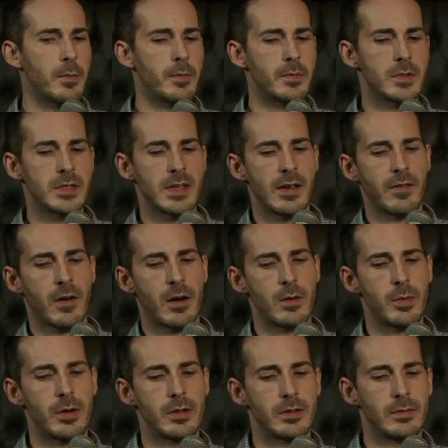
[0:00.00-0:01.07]
Safe
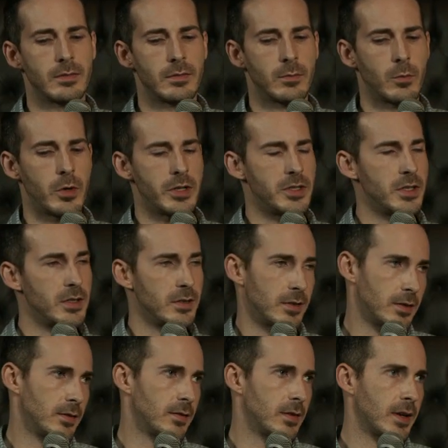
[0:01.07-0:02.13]
harbor, which is,
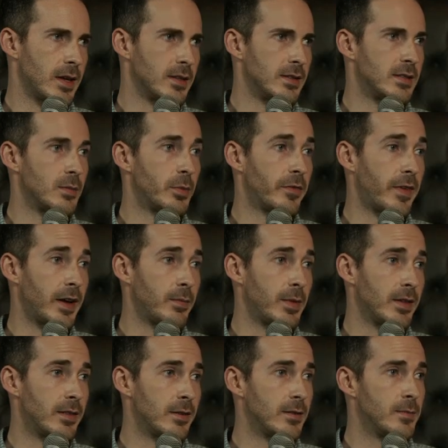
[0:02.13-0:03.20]
again, simplified
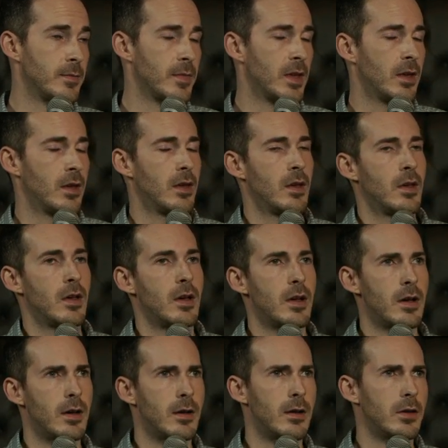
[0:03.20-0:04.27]
method.
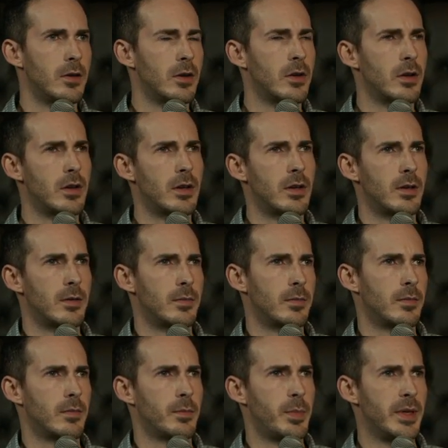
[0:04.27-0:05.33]
You're going to
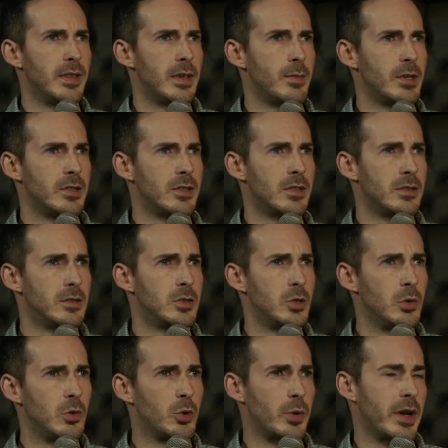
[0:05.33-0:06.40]
be limited
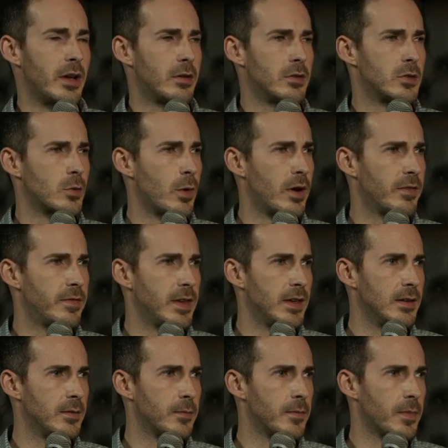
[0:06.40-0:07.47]
to 300 square
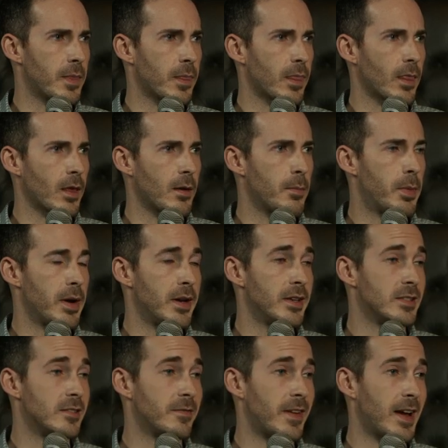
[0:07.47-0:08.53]
feet, but
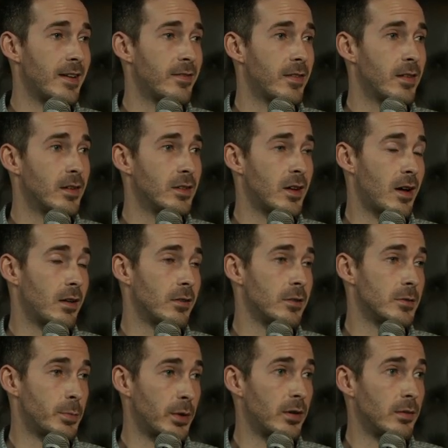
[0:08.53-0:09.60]
it's
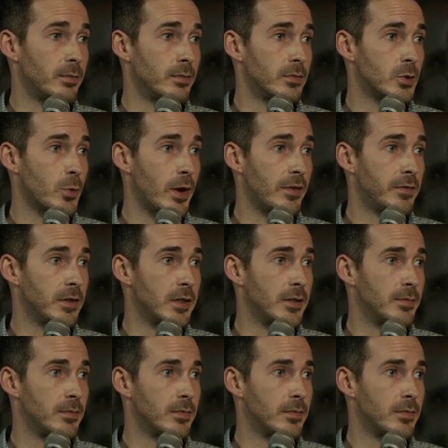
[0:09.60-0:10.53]
$5 per square foot.